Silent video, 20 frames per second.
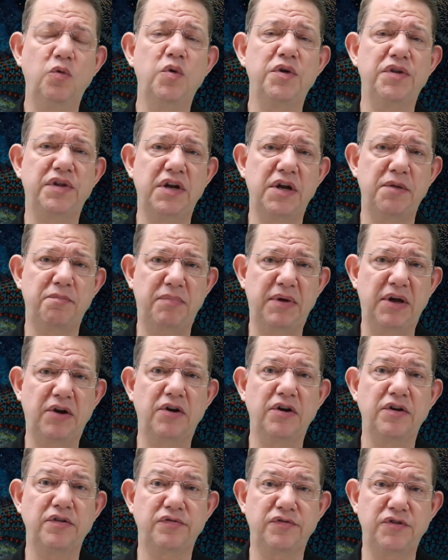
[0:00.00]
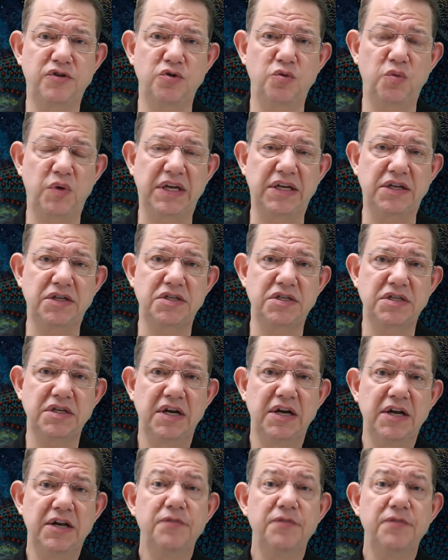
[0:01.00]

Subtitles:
within a period of 2 weeks.